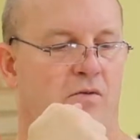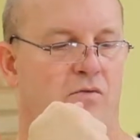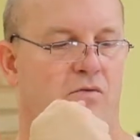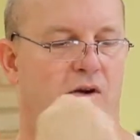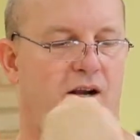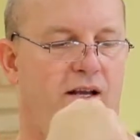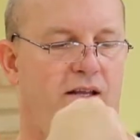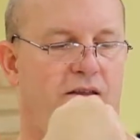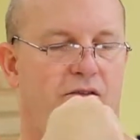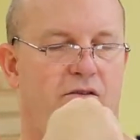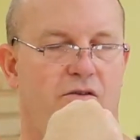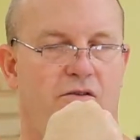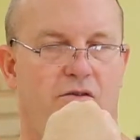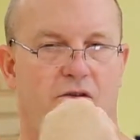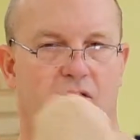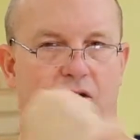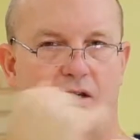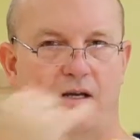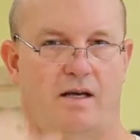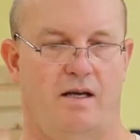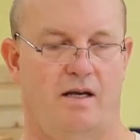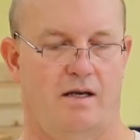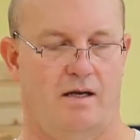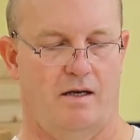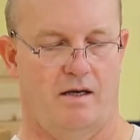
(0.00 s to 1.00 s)
right through
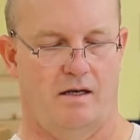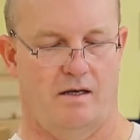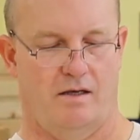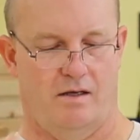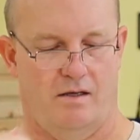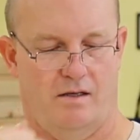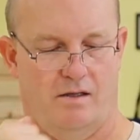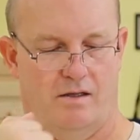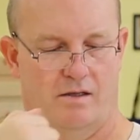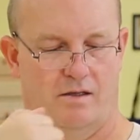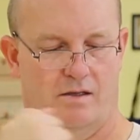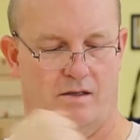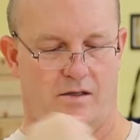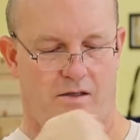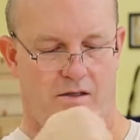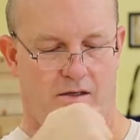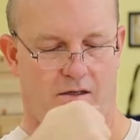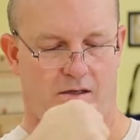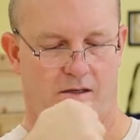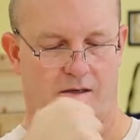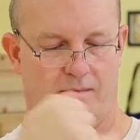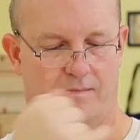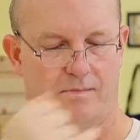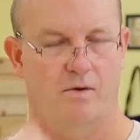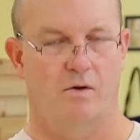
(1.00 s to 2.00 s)
the
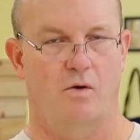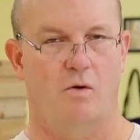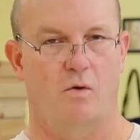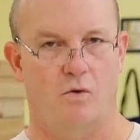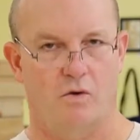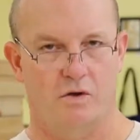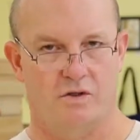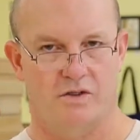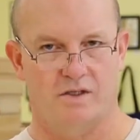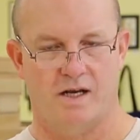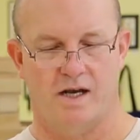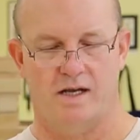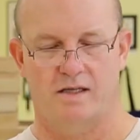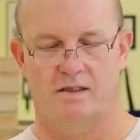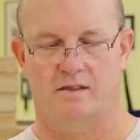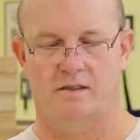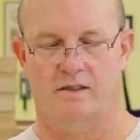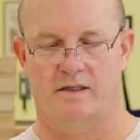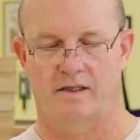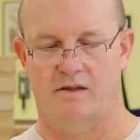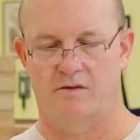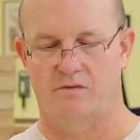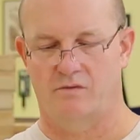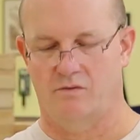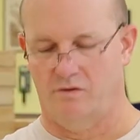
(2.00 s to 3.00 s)

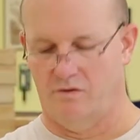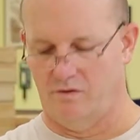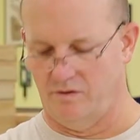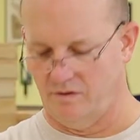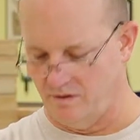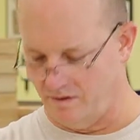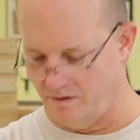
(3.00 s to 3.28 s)
horizontally through